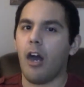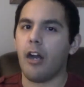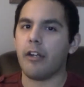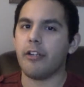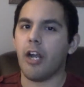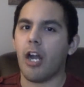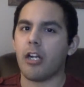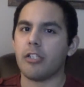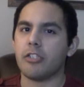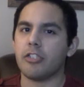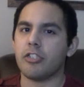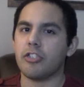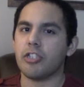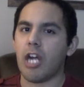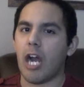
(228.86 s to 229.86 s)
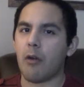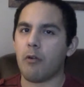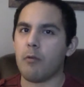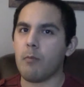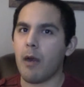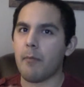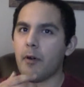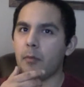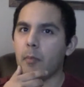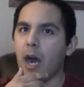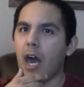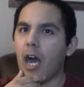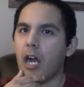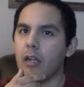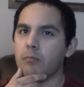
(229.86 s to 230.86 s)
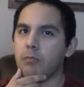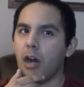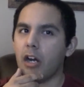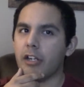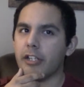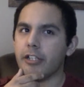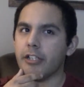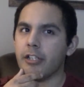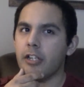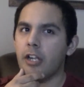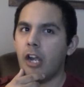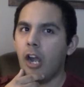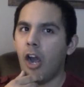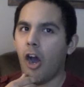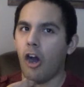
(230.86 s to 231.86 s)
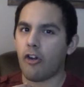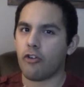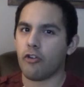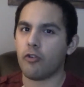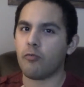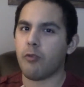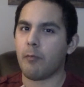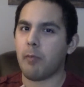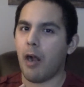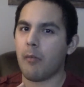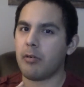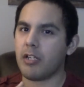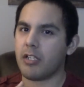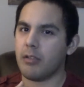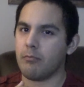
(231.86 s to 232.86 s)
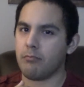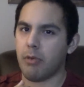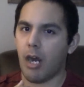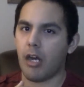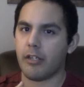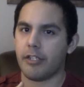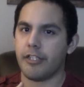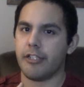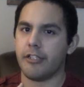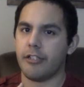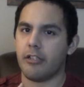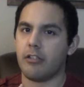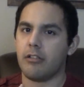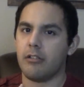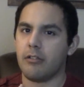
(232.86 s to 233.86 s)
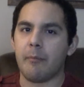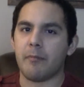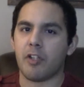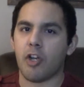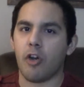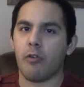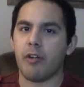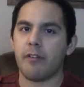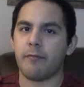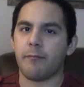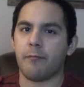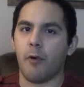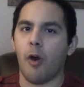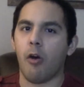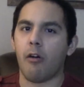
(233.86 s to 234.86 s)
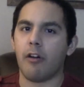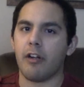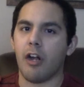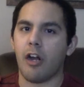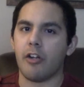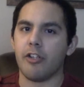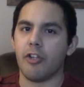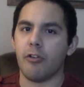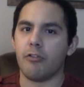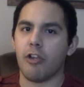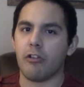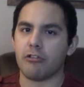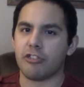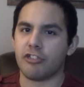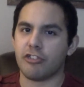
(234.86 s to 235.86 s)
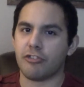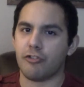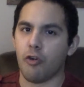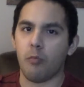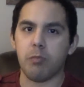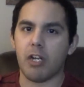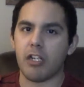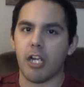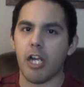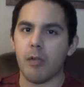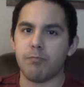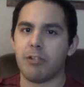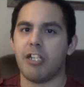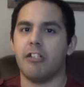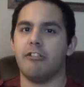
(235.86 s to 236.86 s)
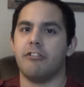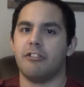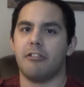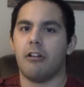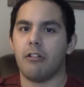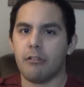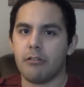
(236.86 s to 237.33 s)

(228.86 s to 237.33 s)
Oh yes, I remember my body. A good Republican body. I'm going forward on you, you stupid hippies.